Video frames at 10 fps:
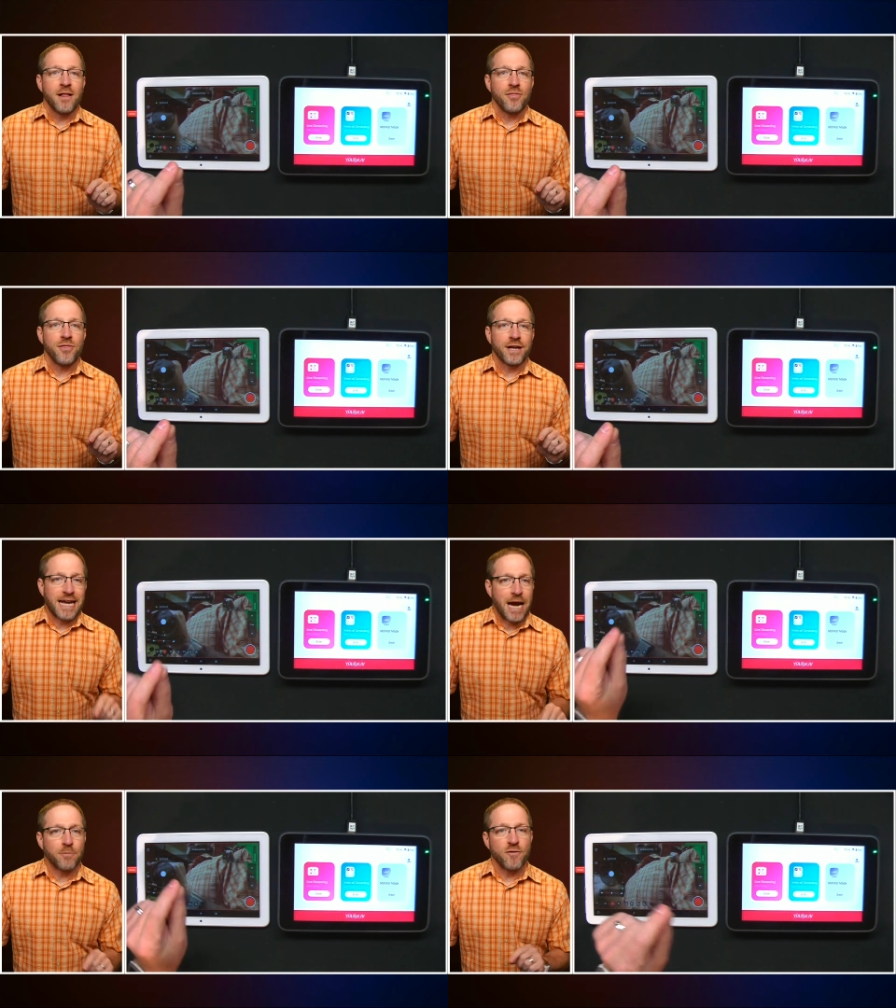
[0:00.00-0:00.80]
the
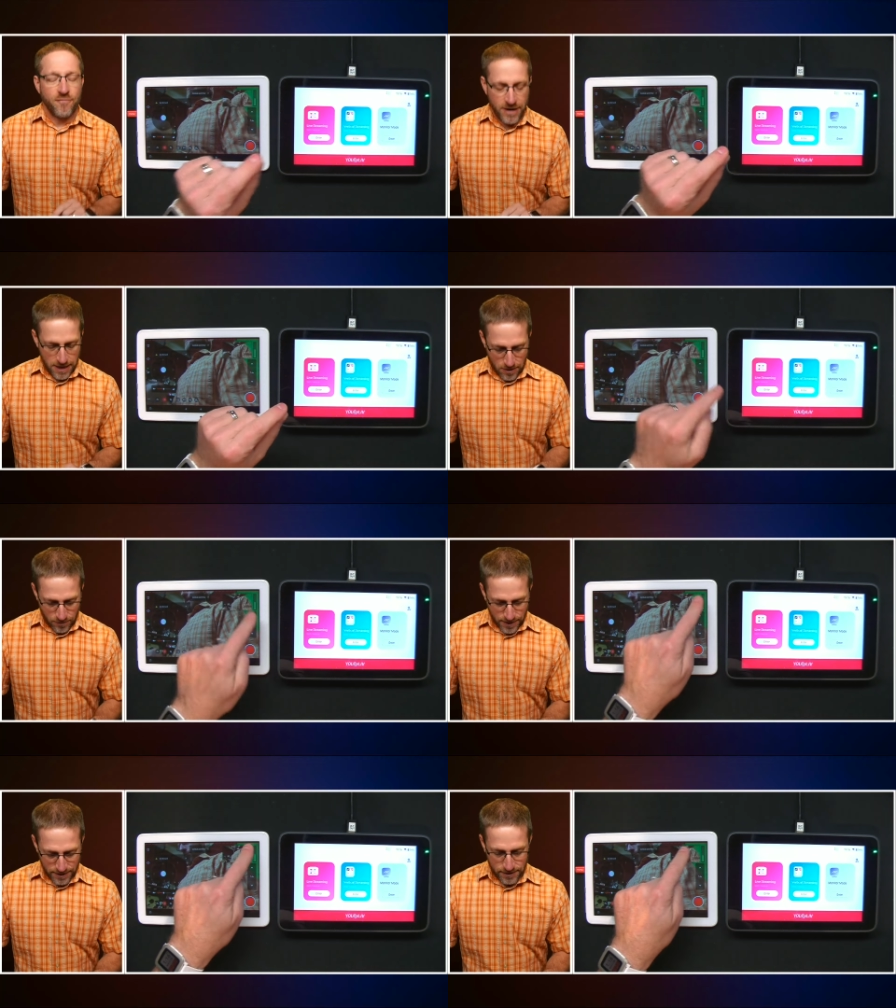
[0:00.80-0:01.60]
camera
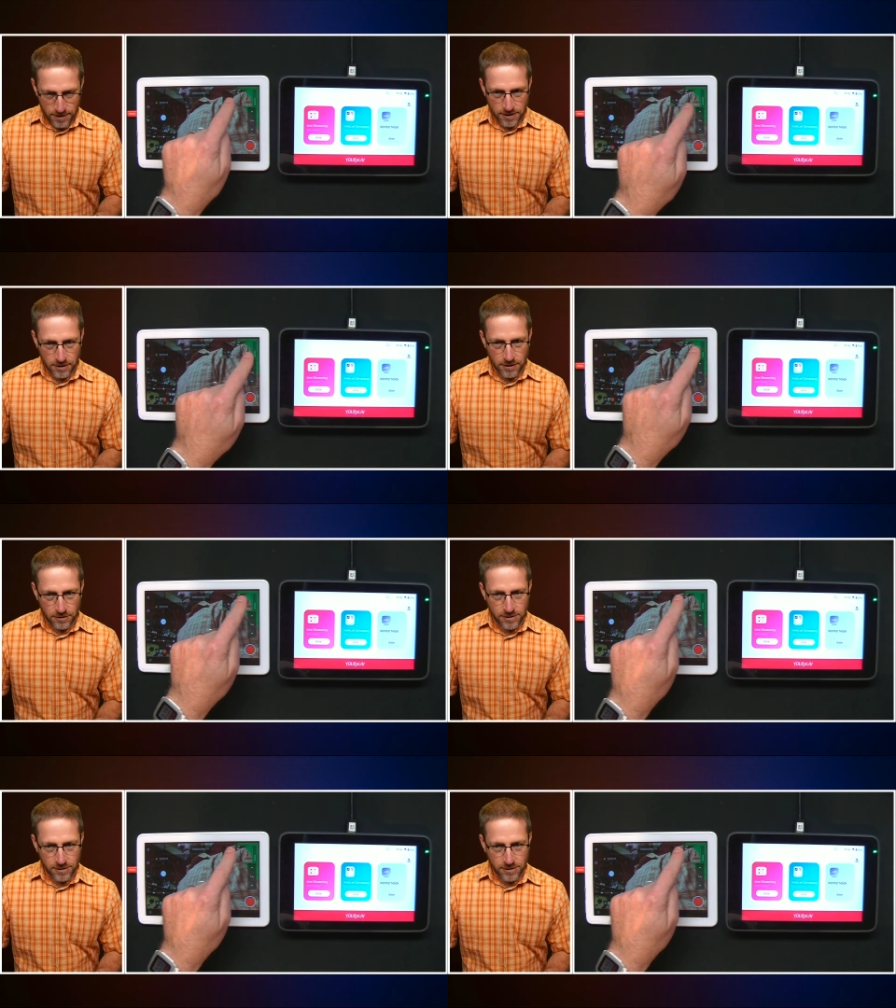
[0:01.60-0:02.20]
video, this, this little